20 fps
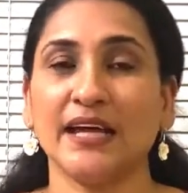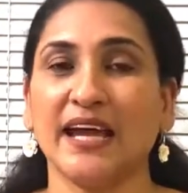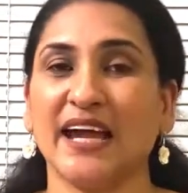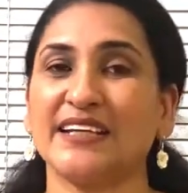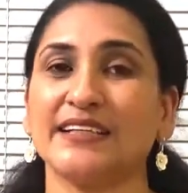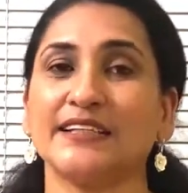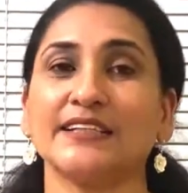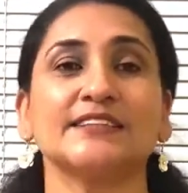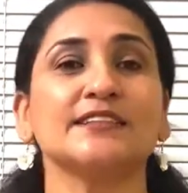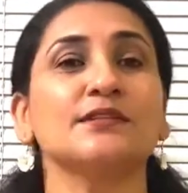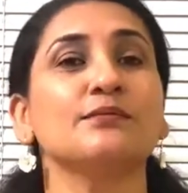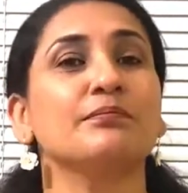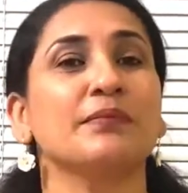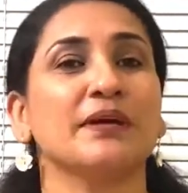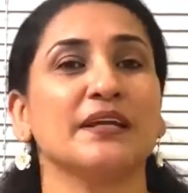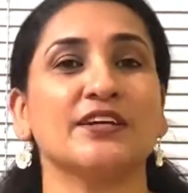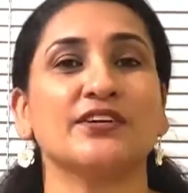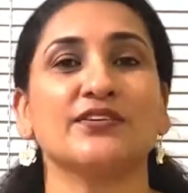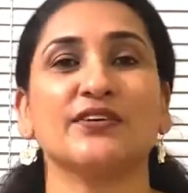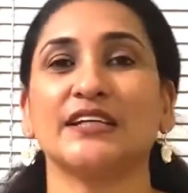and doesn't
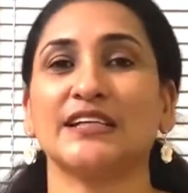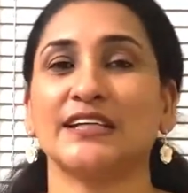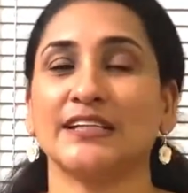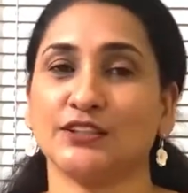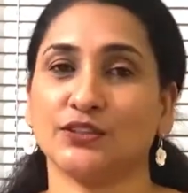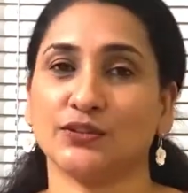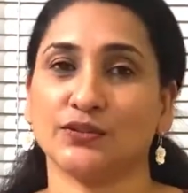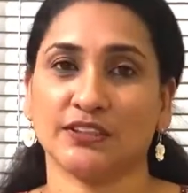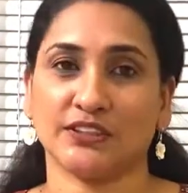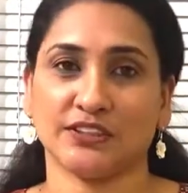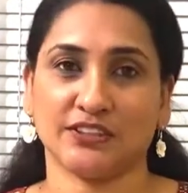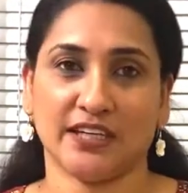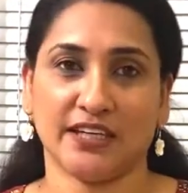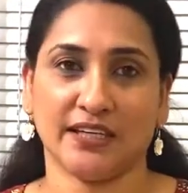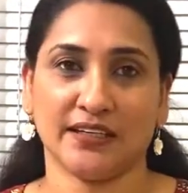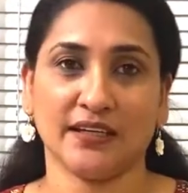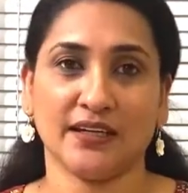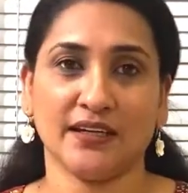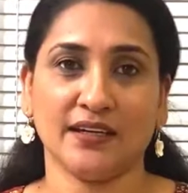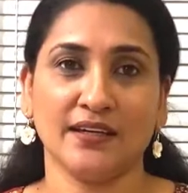penetrate into the
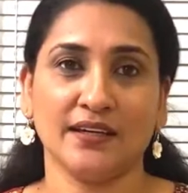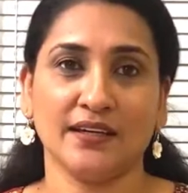skin.